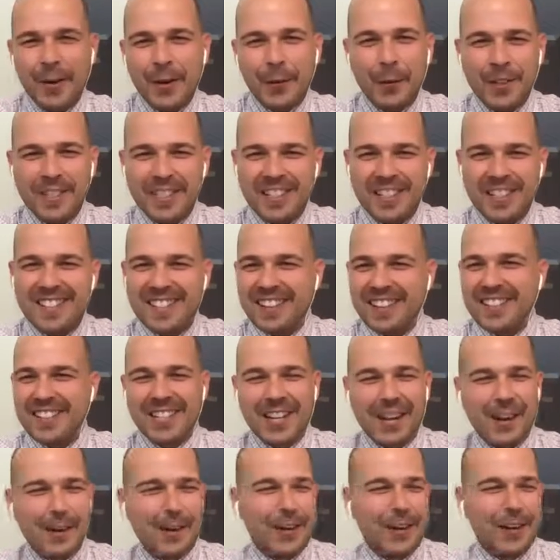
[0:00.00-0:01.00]
once it starts
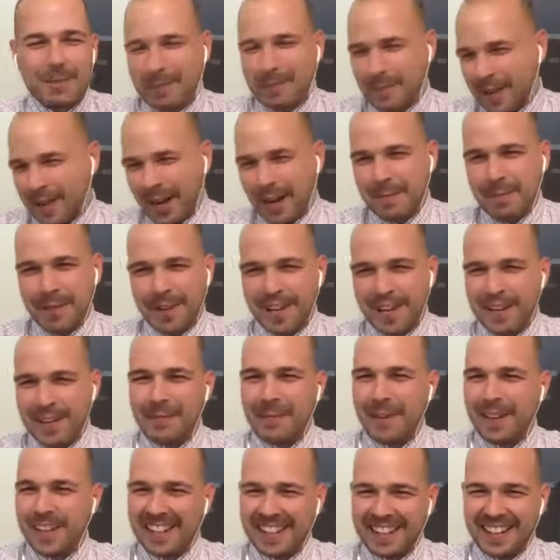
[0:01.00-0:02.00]
going, I'm good.
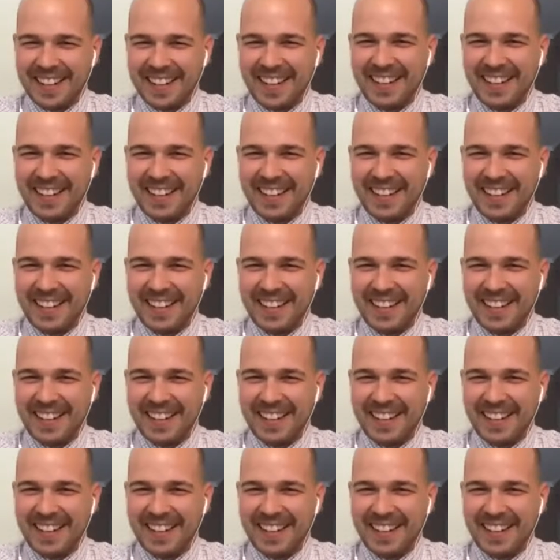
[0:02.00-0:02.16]
But